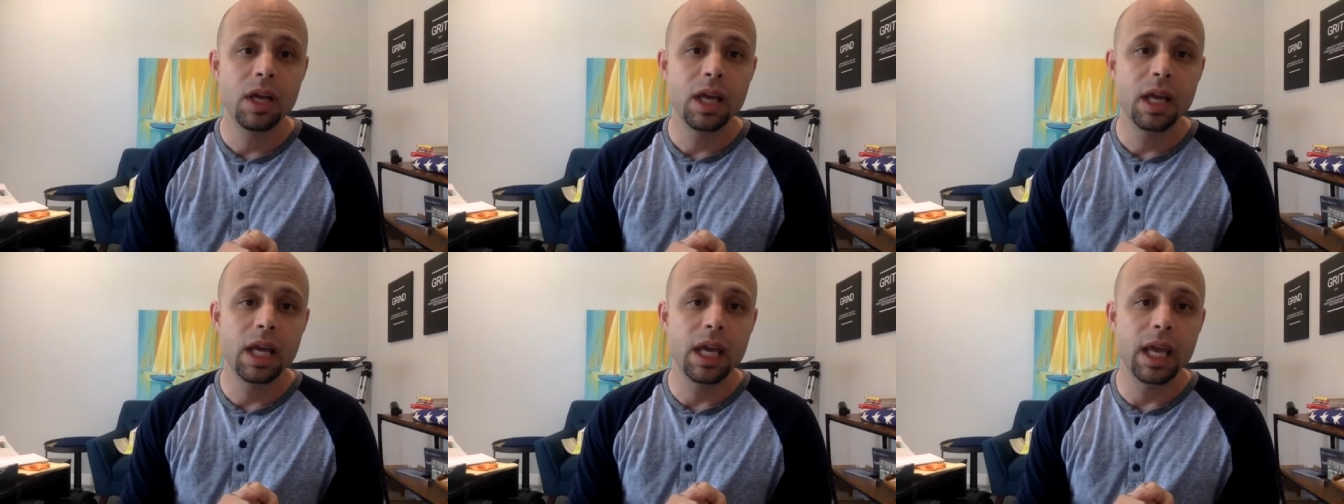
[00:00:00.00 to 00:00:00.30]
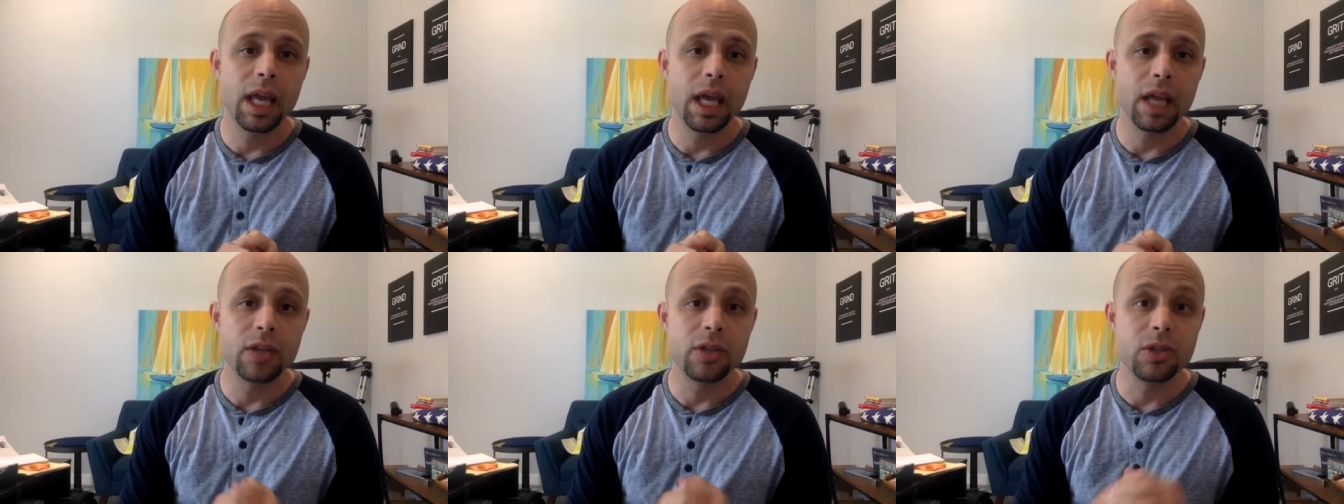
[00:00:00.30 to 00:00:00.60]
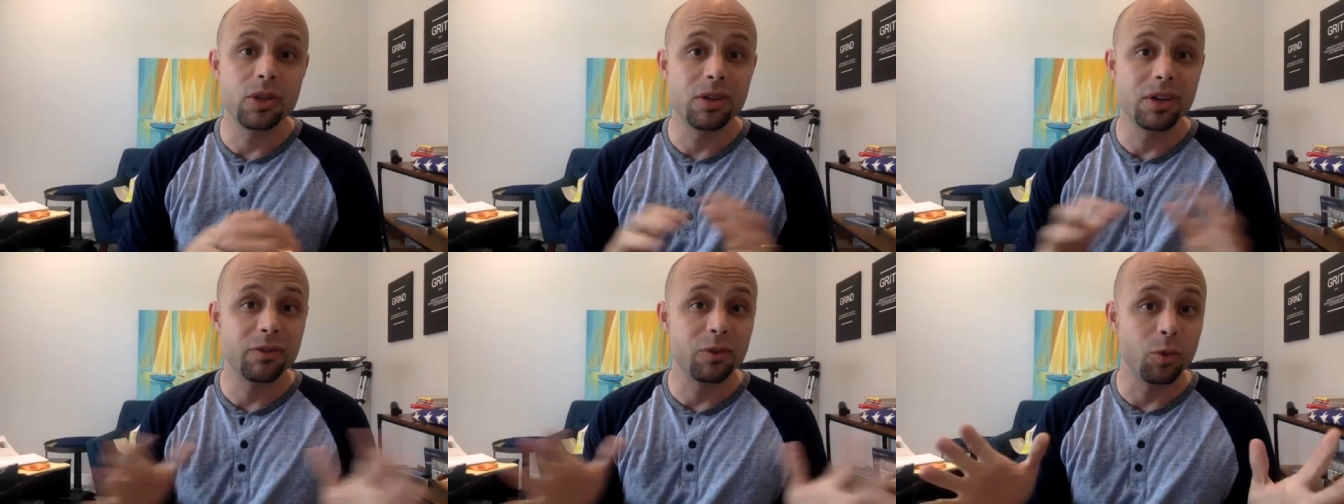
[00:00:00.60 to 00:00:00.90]
And so
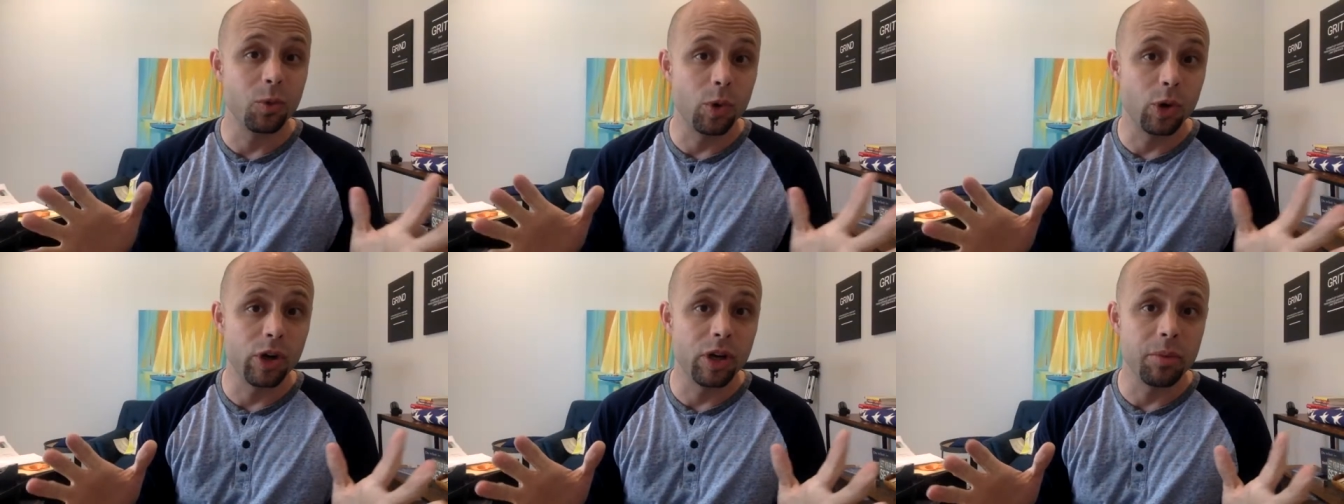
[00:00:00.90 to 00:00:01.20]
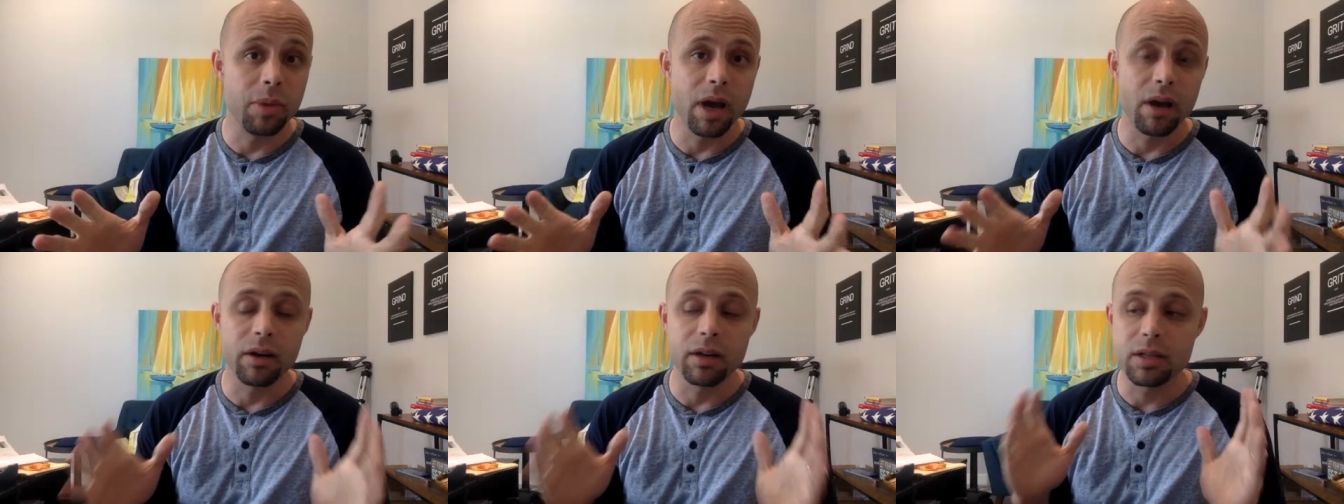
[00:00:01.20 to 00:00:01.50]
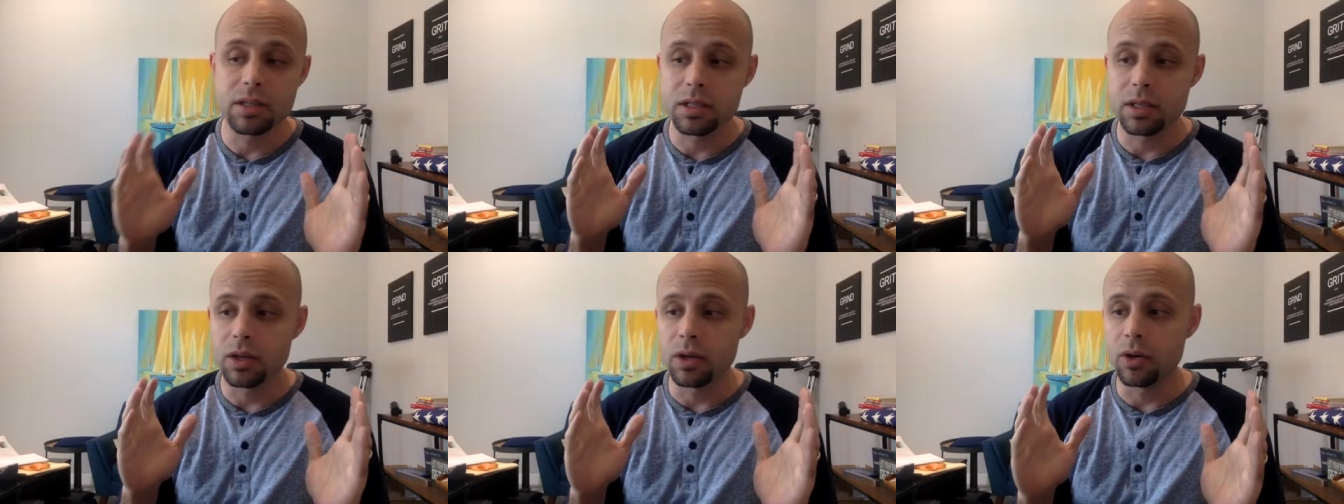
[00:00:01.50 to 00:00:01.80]
you don't have to worry about
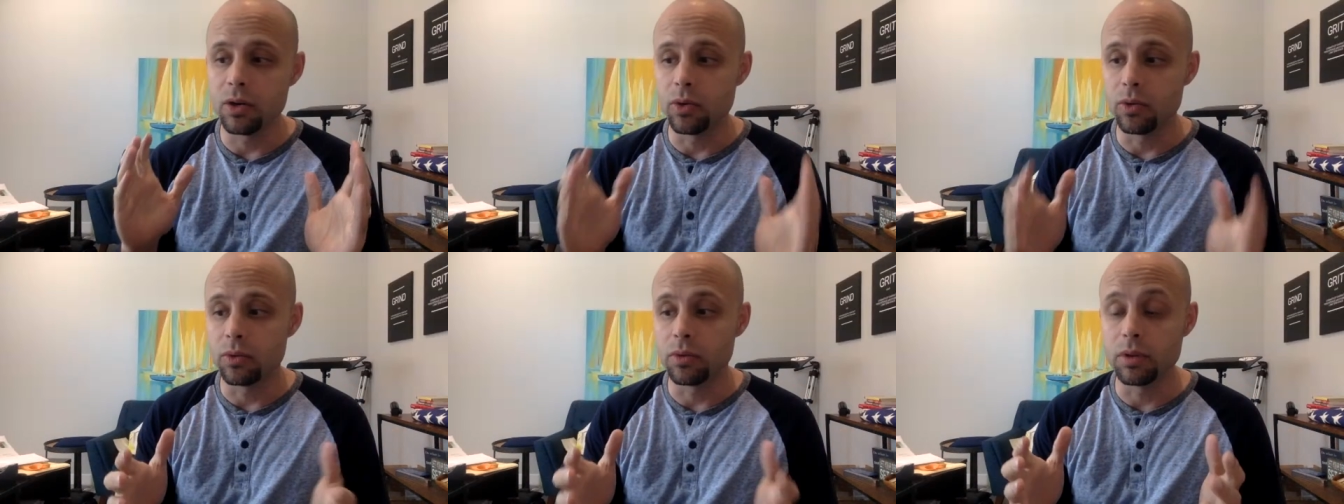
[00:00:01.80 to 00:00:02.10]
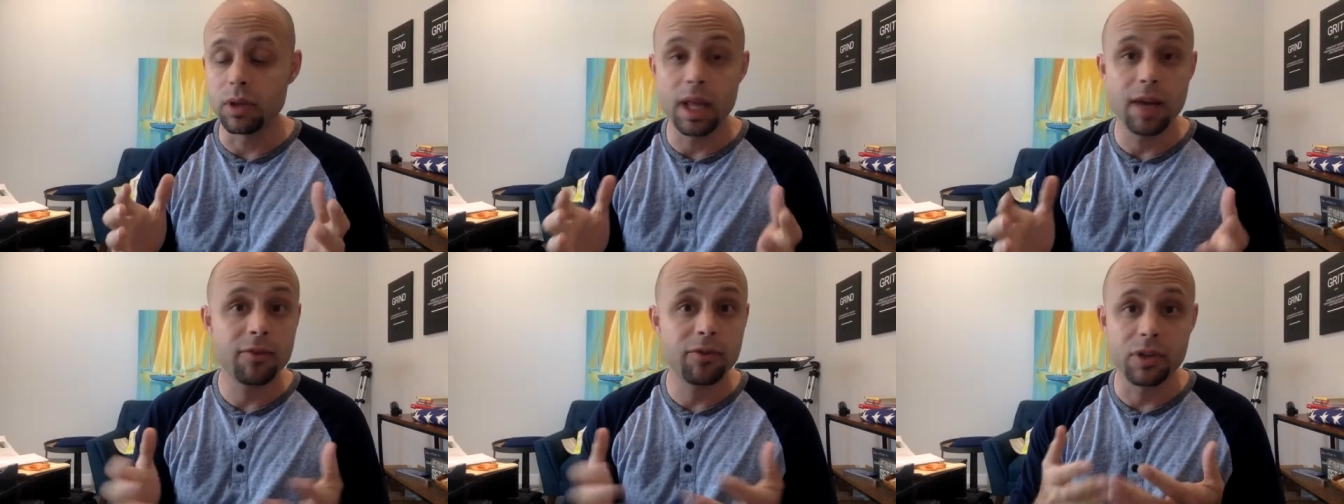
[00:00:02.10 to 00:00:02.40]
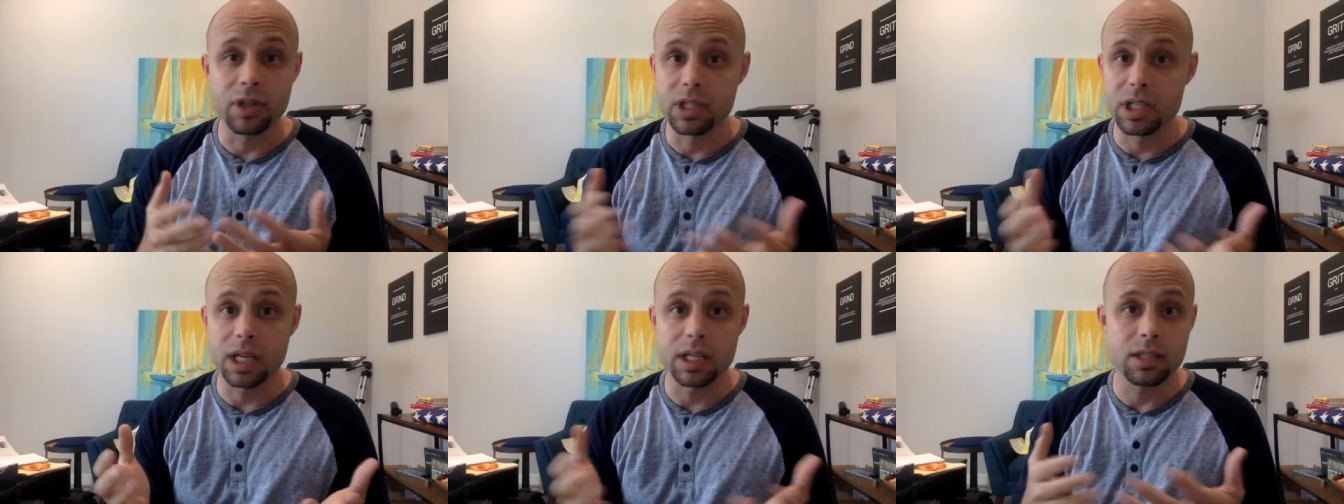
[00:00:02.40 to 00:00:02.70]
it. So
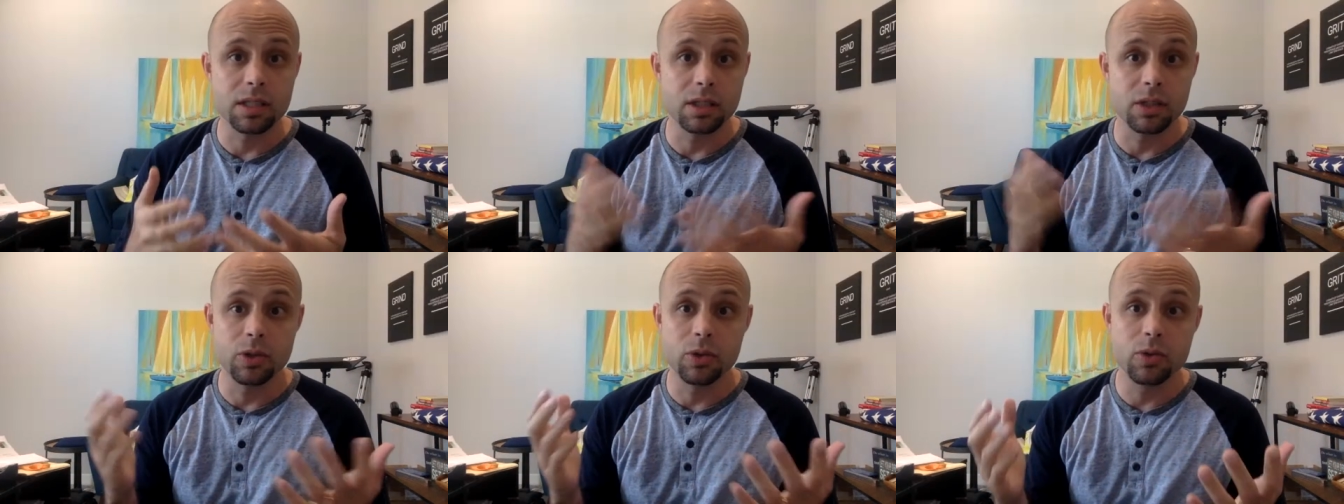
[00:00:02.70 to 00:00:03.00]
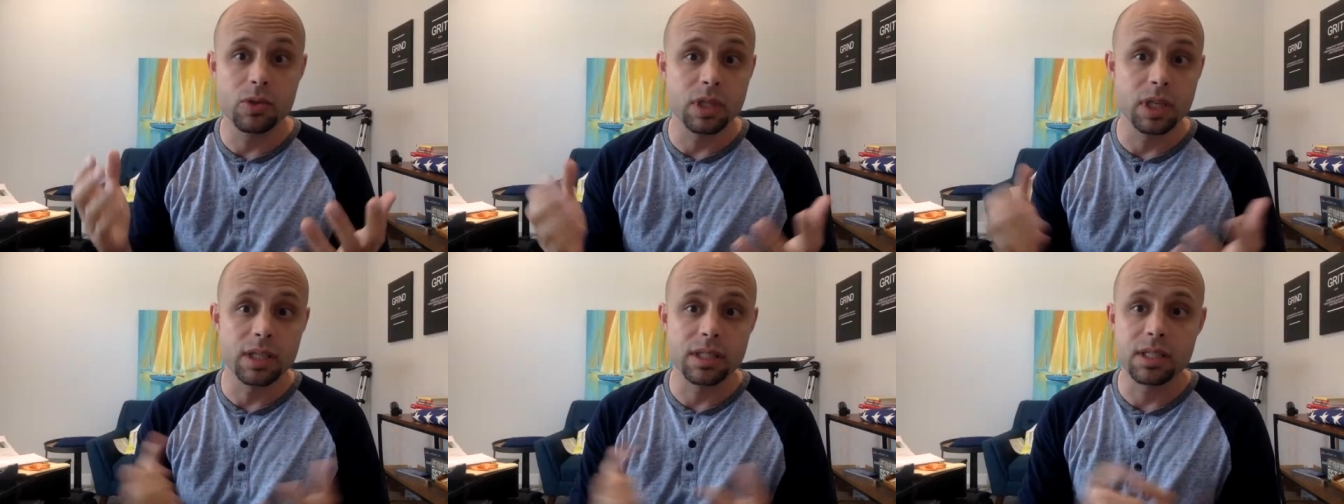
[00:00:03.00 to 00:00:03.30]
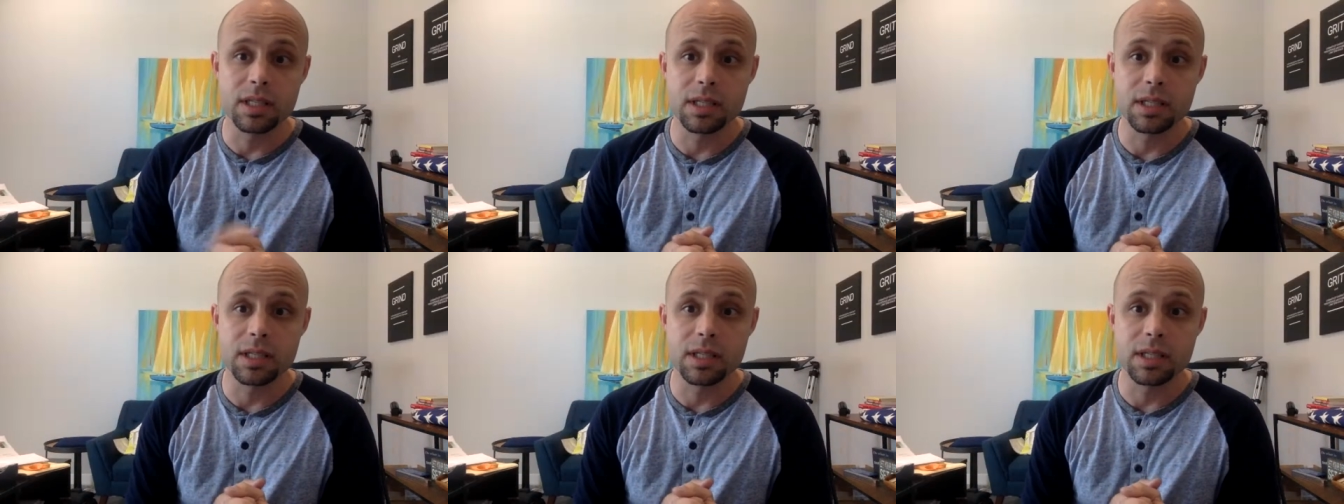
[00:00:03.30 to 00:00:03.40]
leverage us, use us.